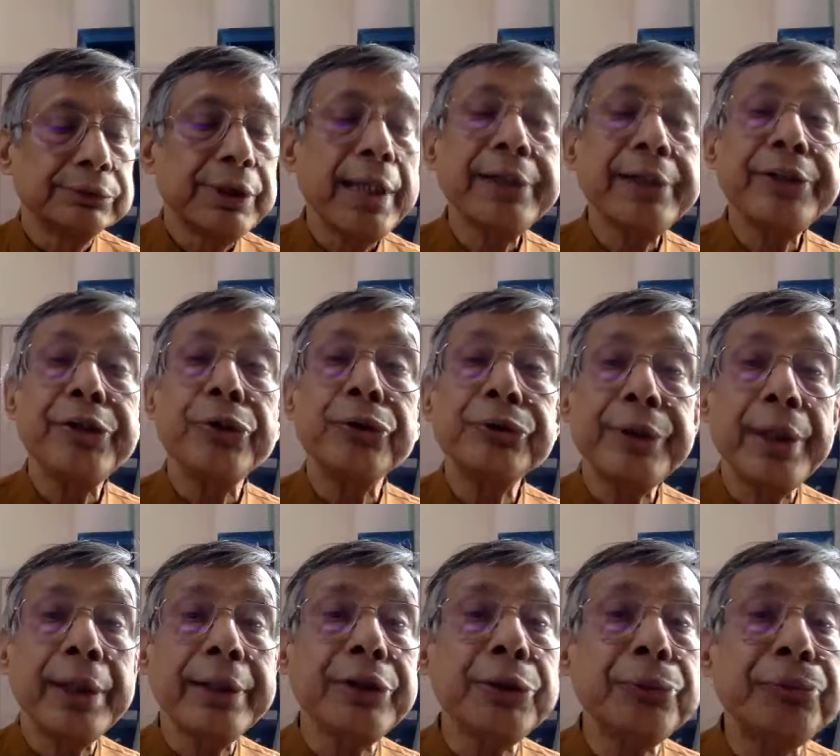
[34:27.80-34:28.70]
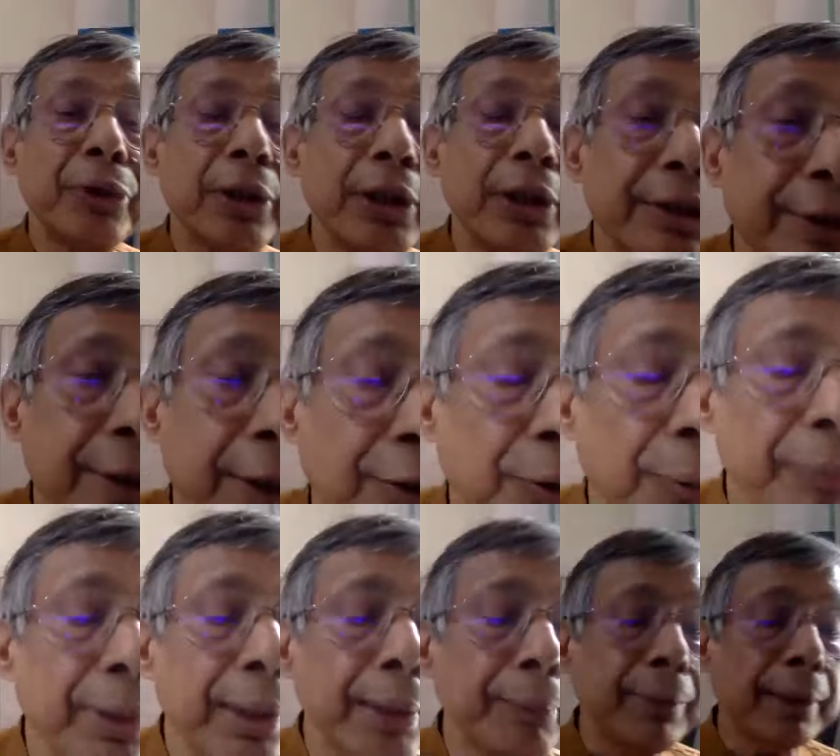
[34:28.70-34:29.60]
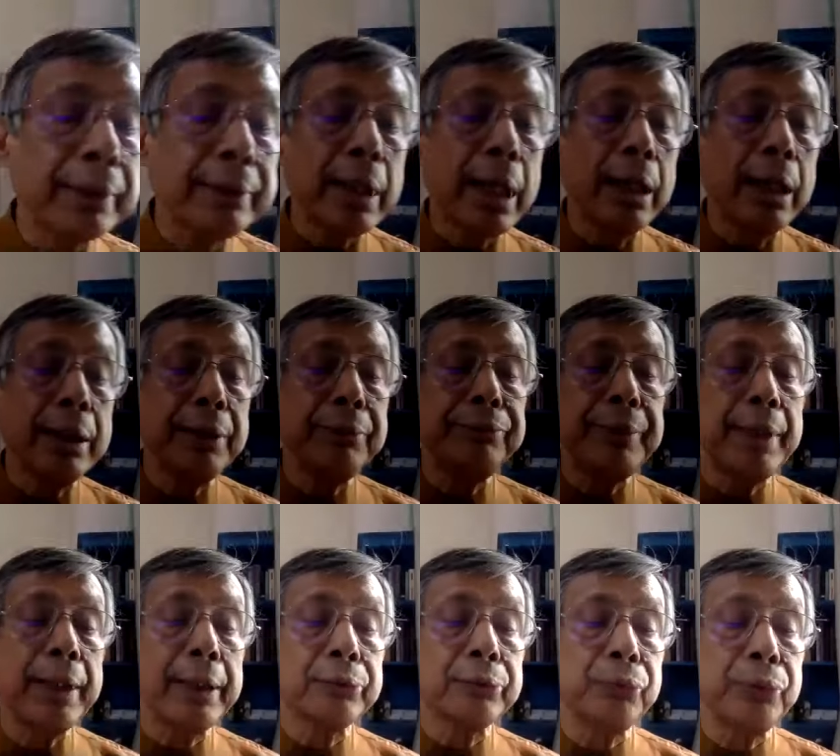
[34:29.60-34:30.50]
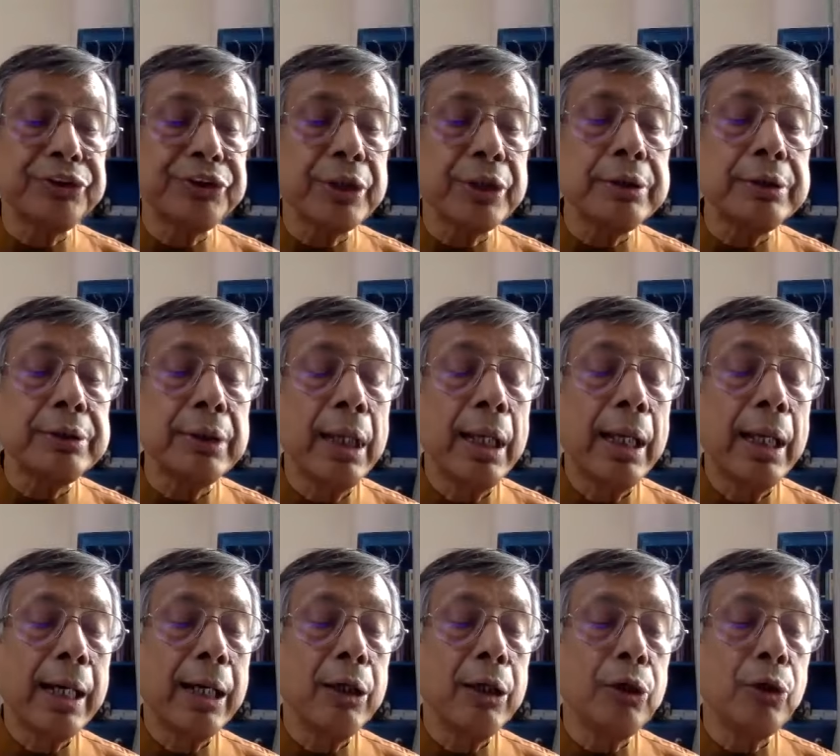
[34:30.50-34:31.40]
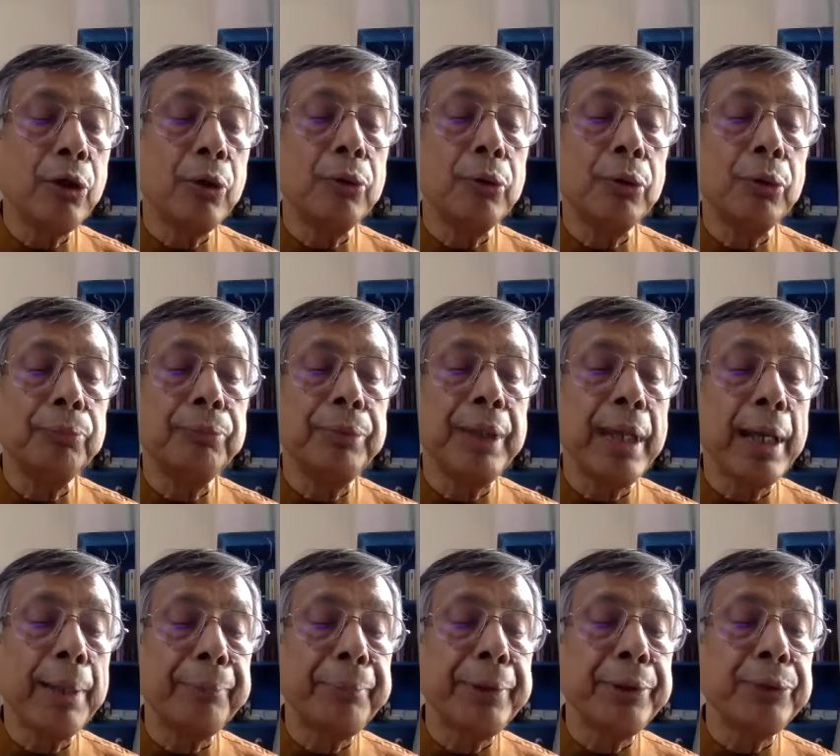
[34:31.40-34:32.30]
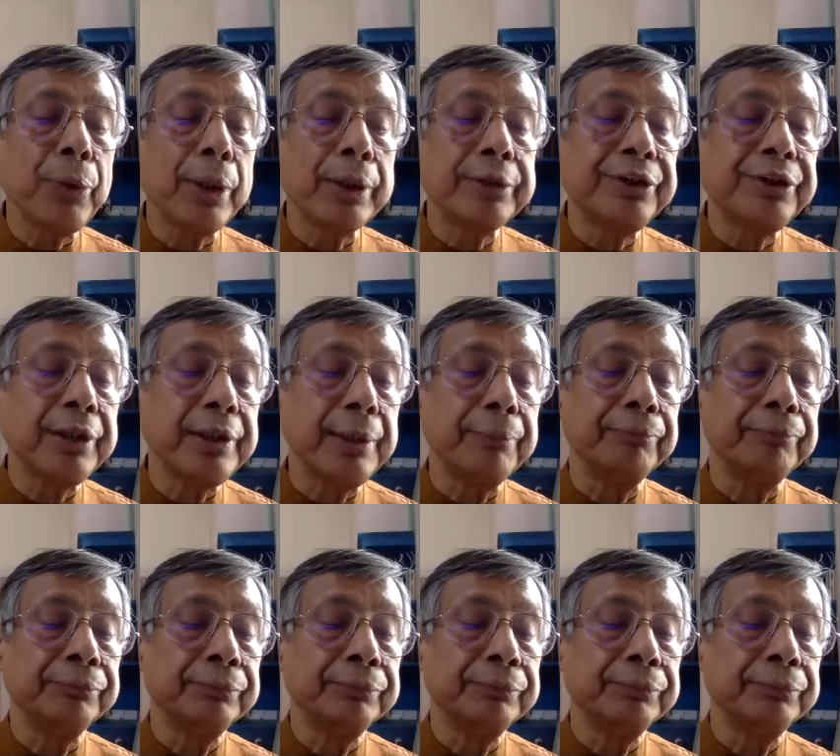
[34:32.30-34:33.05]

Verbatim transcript: Thank you. Thank you for listening to me. But if there are questions, I'll be happy to answer them.